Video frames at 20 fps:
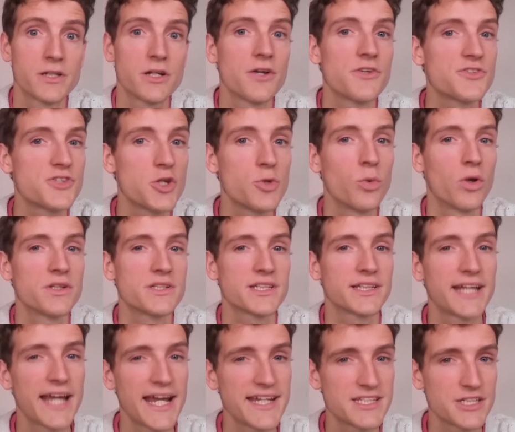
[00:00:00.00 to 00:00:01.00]
because you want
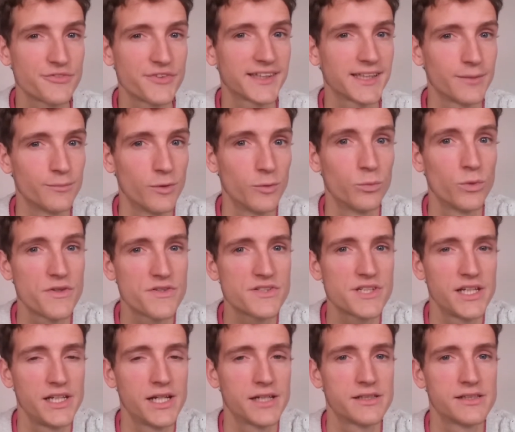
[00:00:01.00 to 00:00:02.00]
to cater for someone with
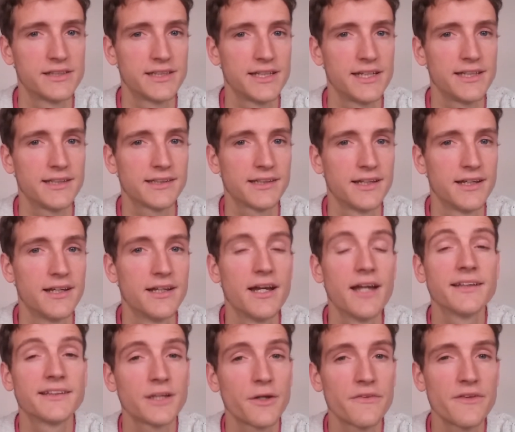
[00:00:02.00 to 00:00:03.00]
celiac disease,
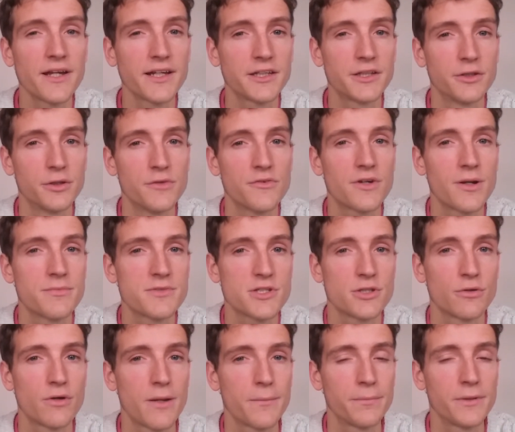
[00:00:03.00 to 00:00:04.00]
and so thank you, you've come to
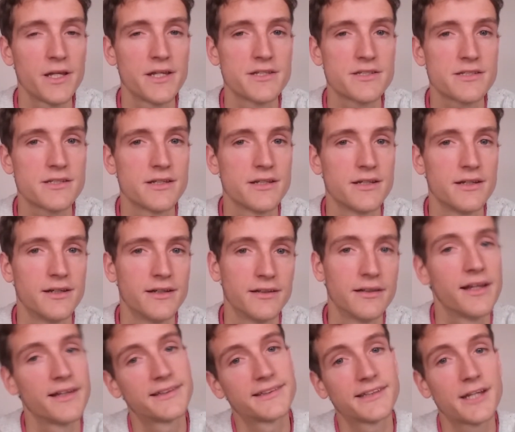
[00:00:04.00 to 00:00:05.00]
the right place.
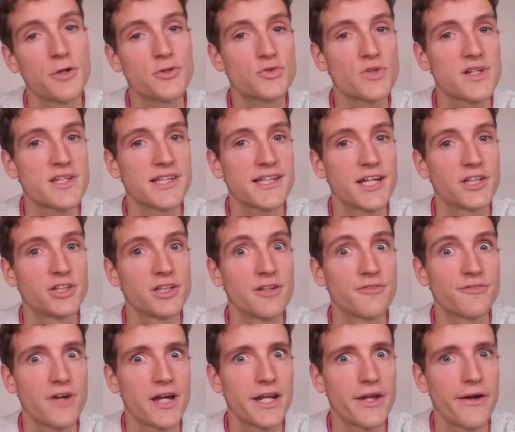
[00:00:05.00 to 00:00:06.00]
Let's go straight to the kitchen
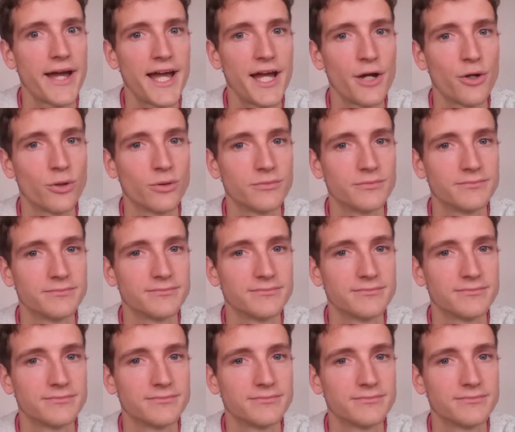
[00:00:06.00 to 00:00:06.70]
and find out how.